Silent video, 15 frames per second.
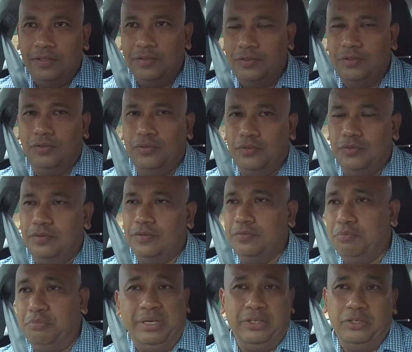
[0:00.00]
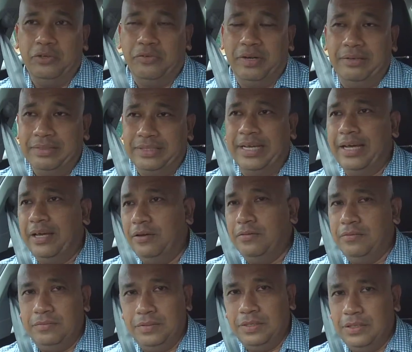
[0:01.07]
to get you around town,
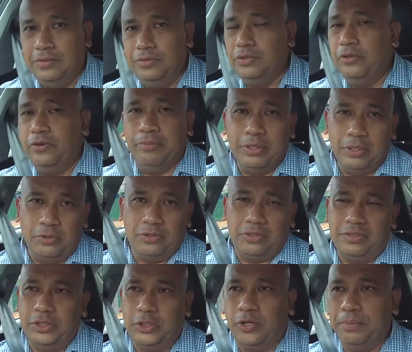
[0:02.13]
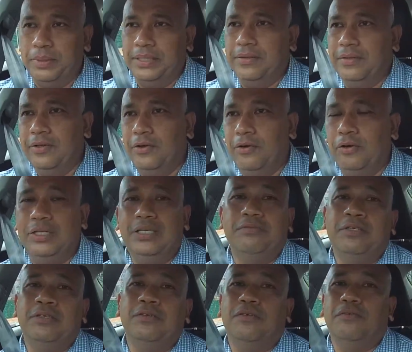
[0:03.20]
do your normal grocery shopping, or
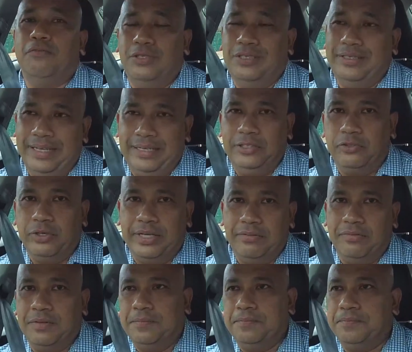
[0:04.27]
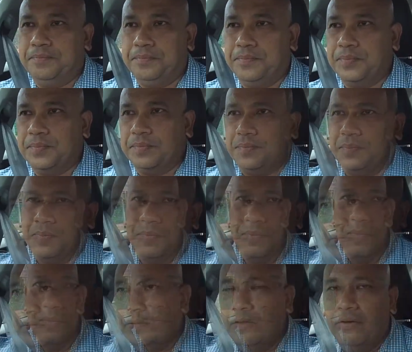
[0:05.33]
even for the daily drive.
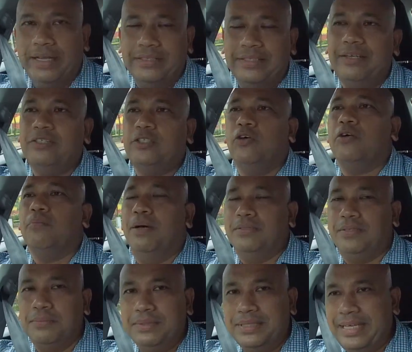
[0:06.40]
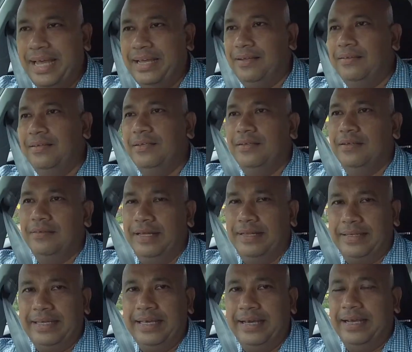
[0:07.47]
Okay, so let's talk about some tech
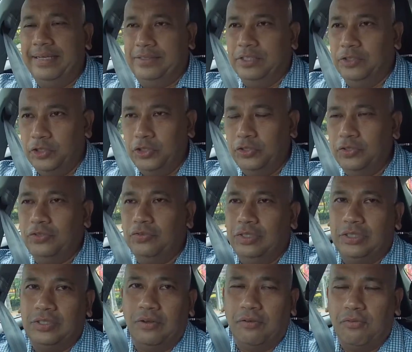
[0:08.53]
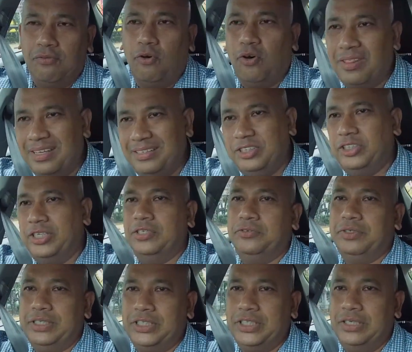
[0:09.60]
that Kia has introduced to this 4th
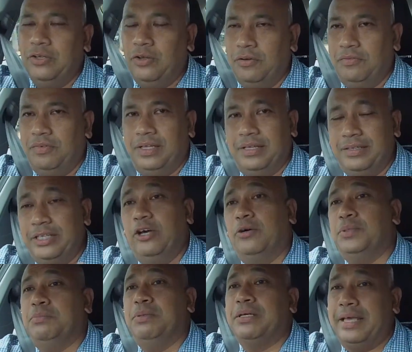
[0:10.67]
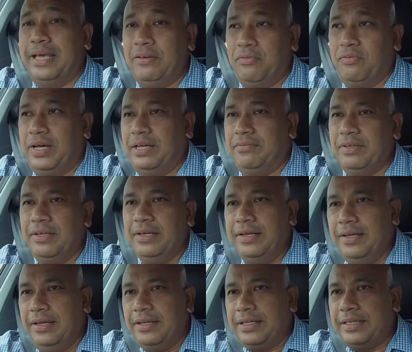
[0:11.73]
generation of the Optima
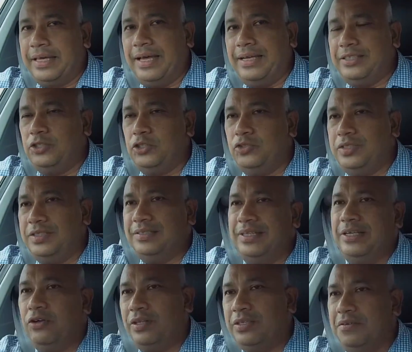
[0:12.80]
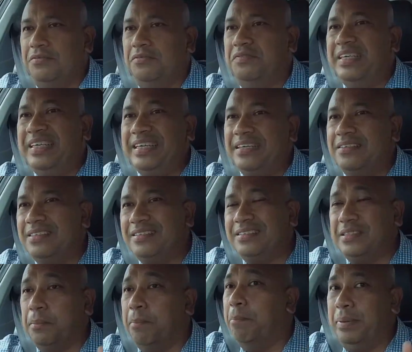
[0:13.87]
K5. Kia has introduced this thing called the Vehicle
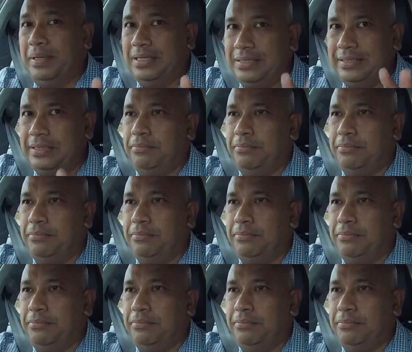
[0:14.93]
Stability